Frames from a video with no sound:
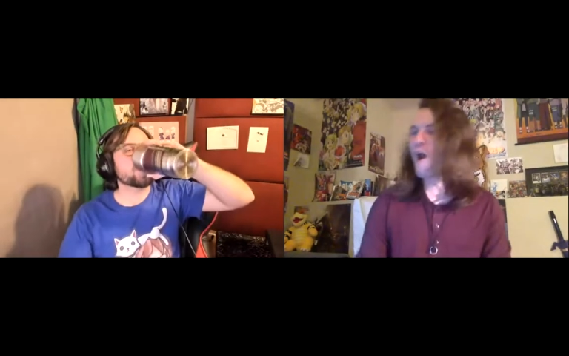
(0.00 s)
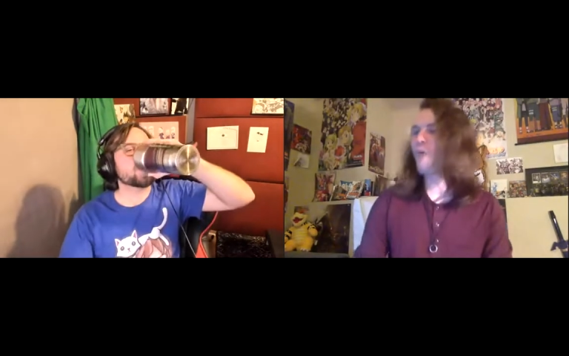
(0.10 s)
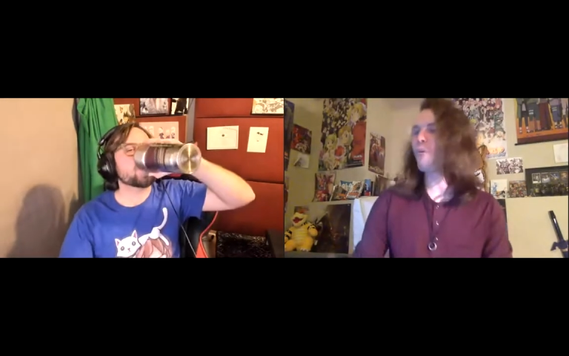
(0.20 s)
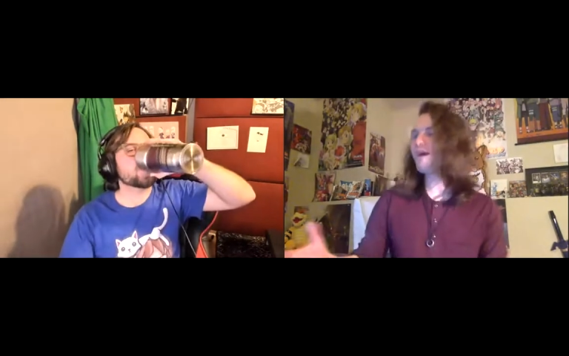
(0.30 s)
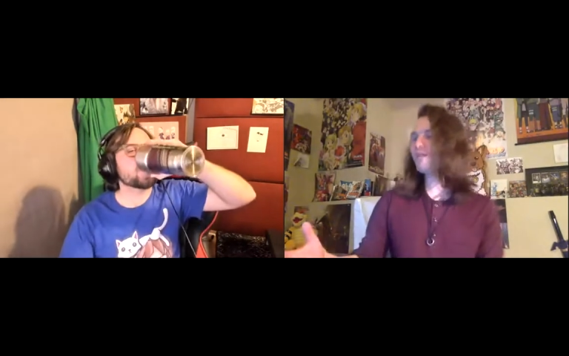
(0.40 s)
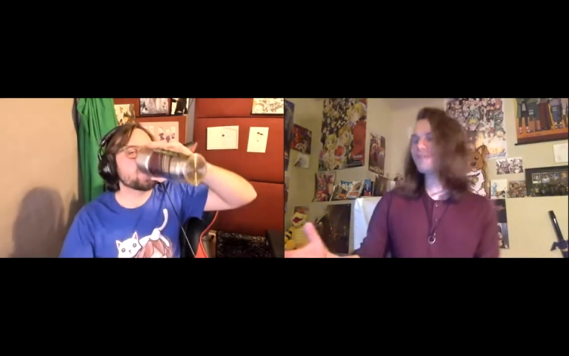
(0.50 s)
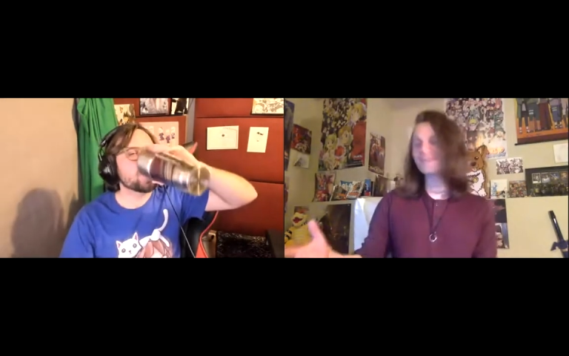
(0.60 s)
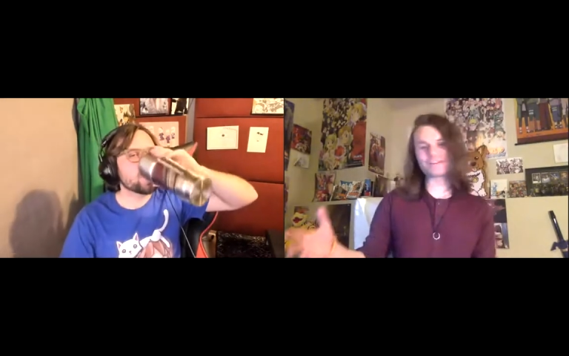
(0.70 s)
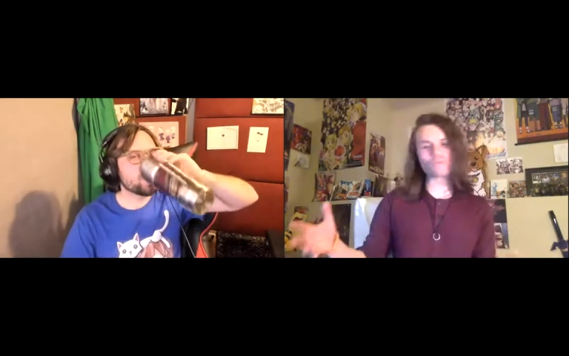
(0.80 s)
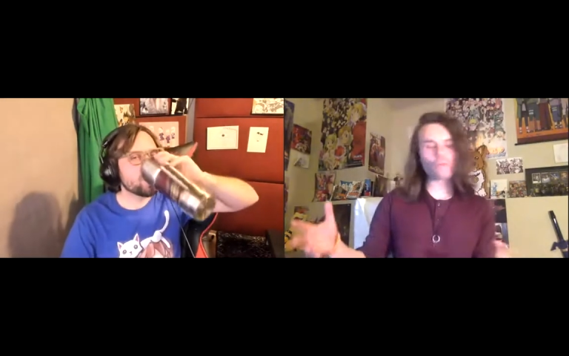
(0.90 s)
Speaker 1: well,
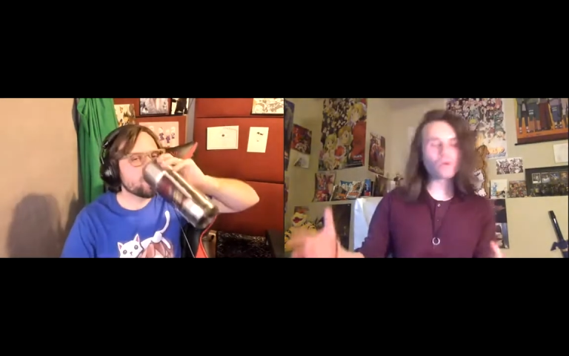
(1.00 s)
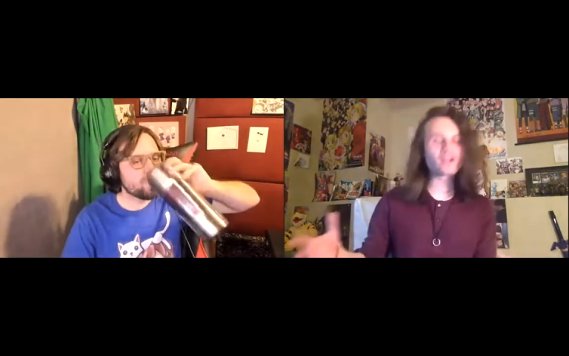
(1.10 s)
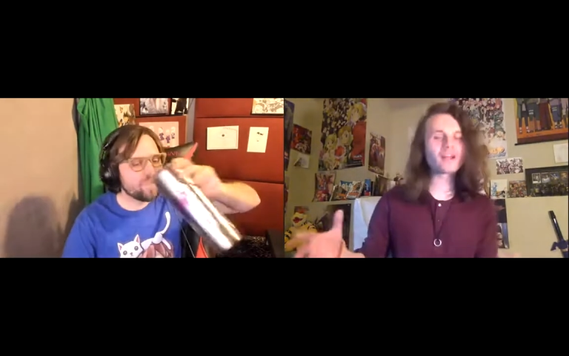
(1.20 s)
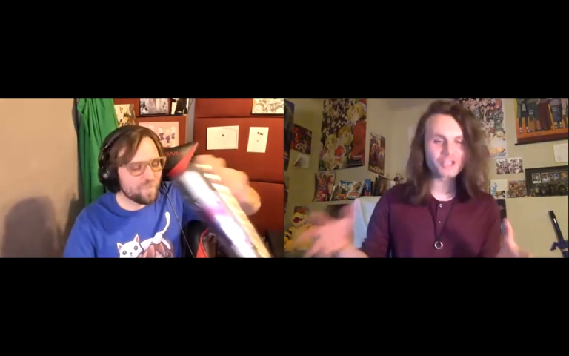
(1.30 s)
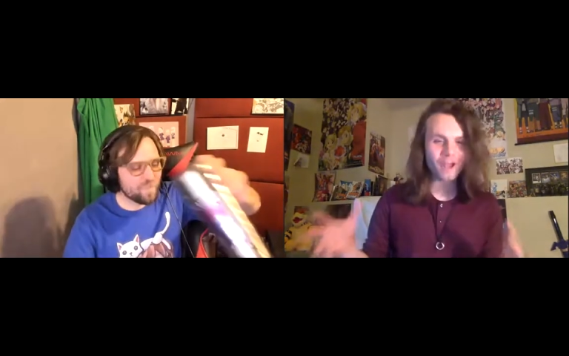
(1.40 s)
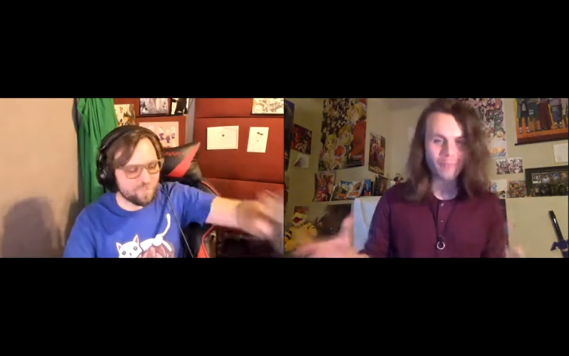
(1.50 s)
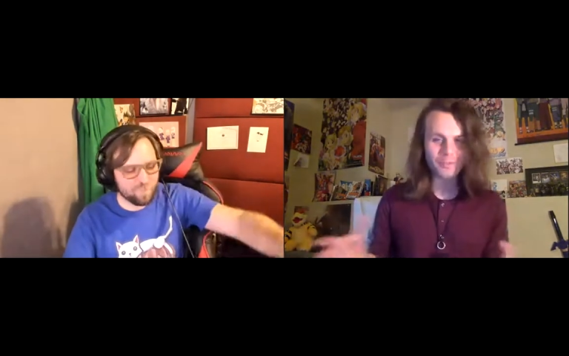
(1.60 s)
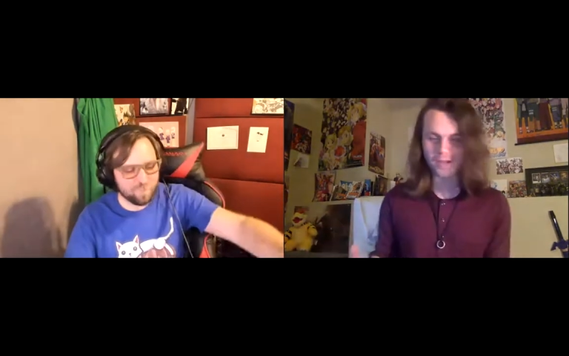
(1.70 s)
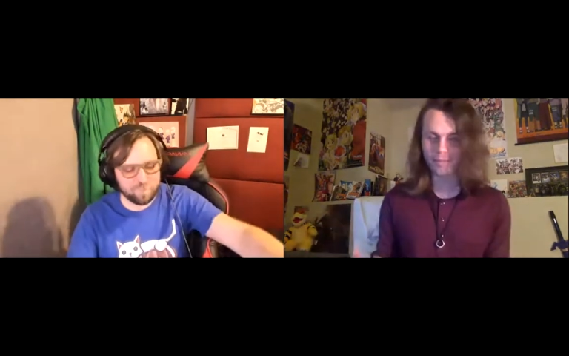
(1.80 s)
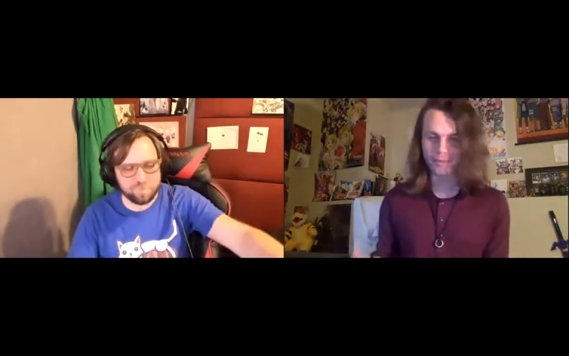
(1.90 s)
we're gonna jump
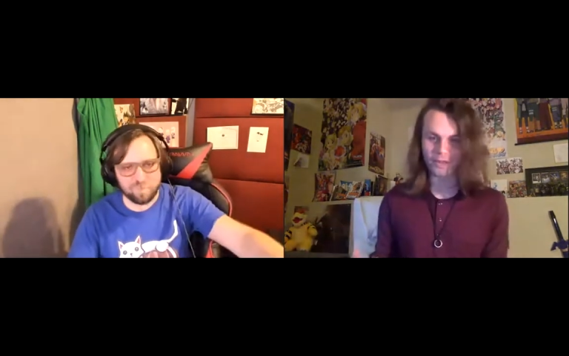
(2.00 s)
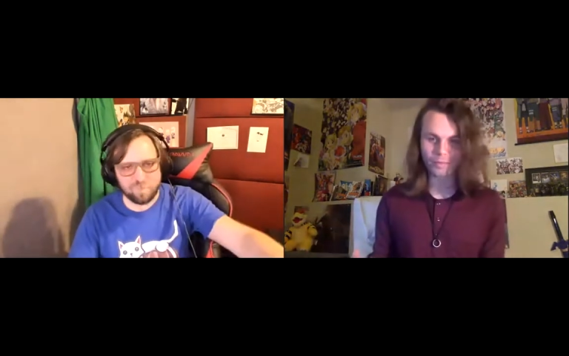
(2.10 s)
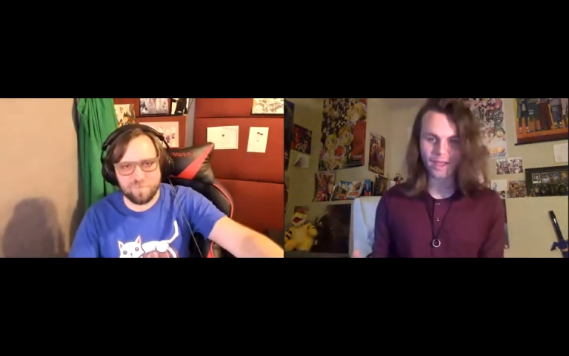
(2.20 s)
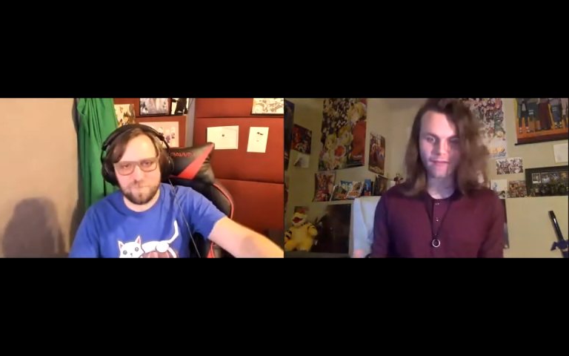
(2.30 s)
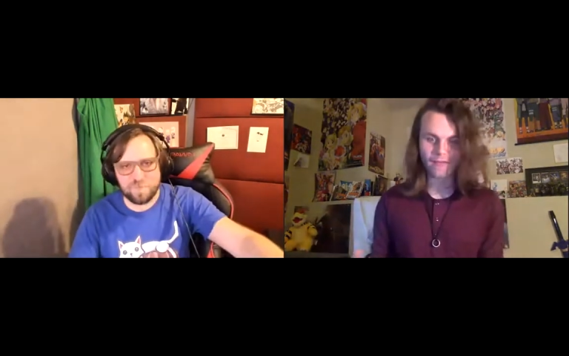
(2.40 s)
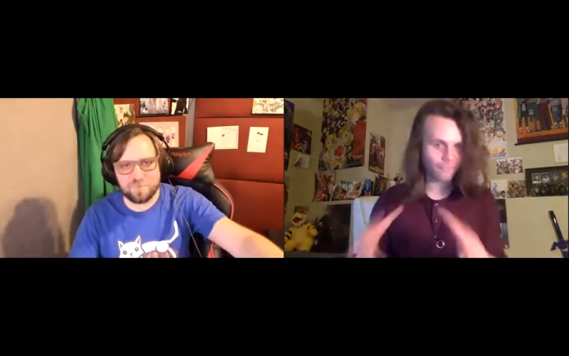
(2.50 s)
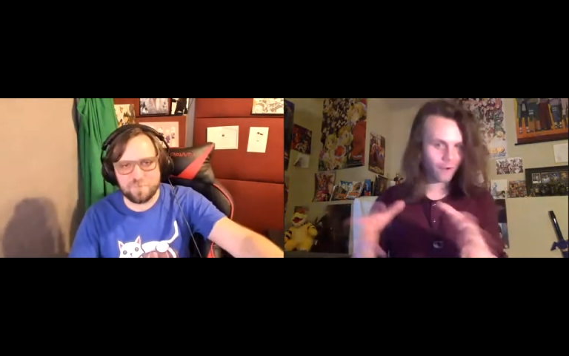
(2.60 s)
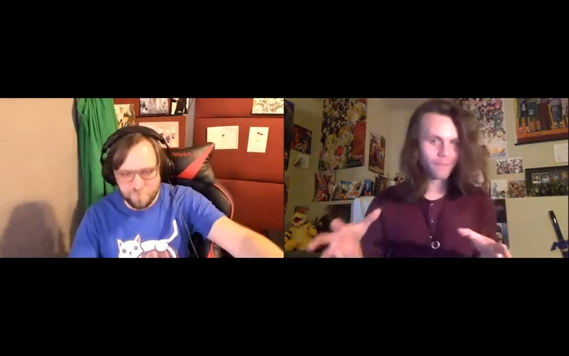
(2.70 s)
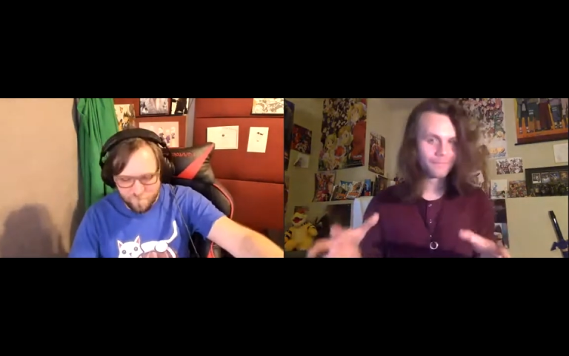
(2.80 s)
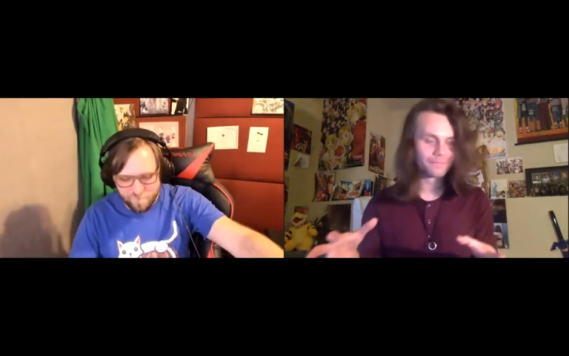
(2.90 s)
ship a little bit
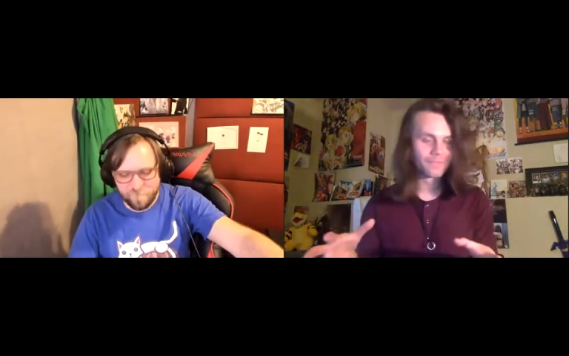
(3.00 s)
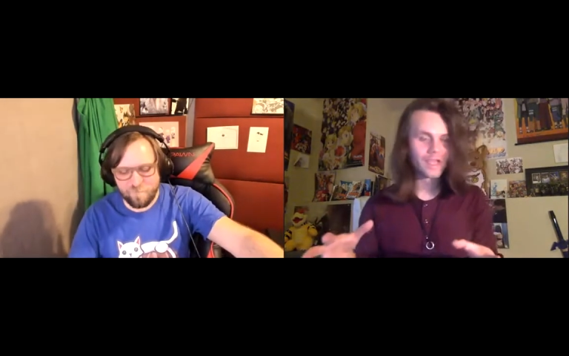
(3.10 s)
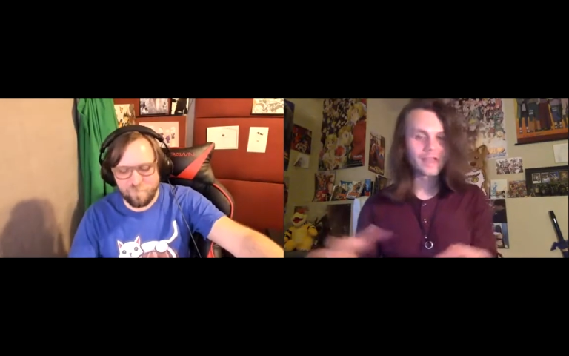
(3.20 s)
from